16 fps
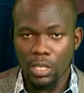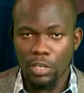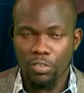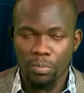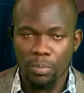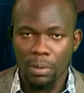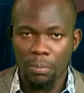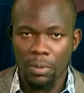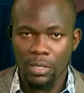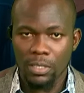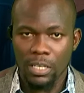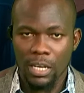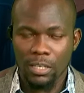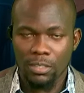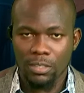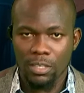Remember
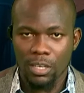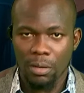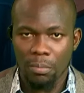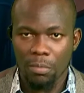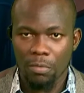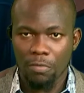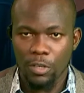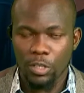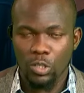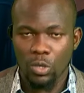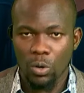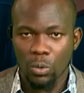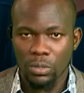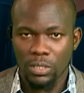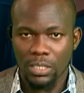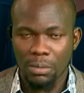that Victor
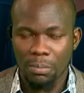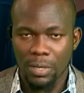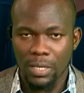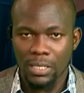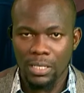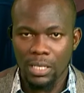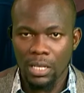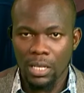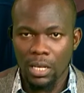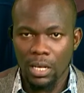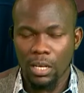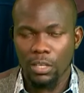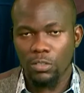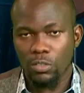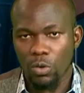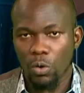Osimhen
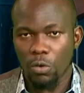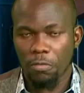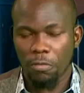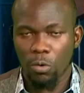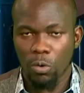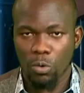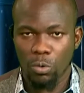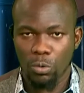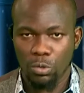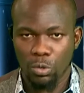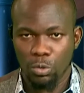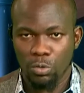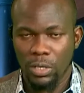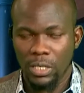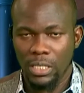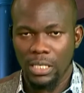has scored 4 goals
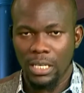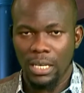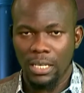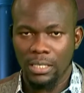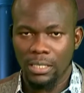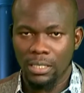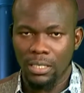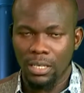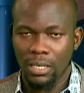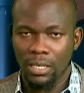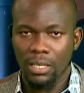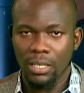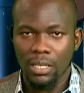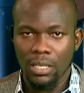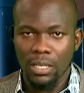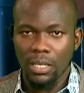already, and
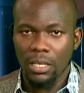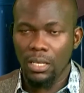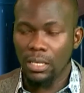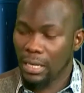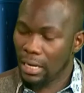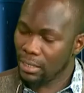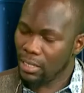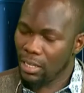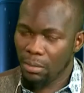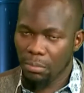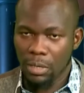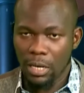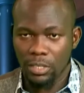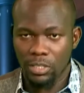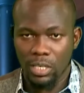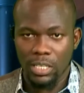in that game he
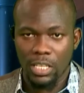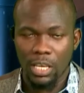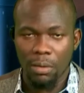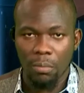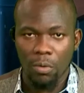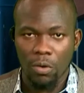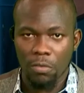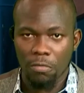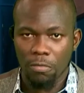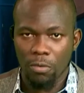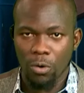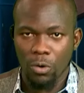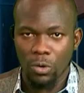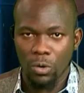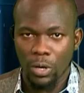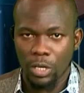actually came on
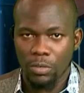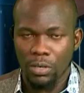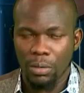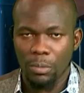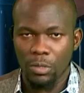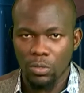for Loic Remy.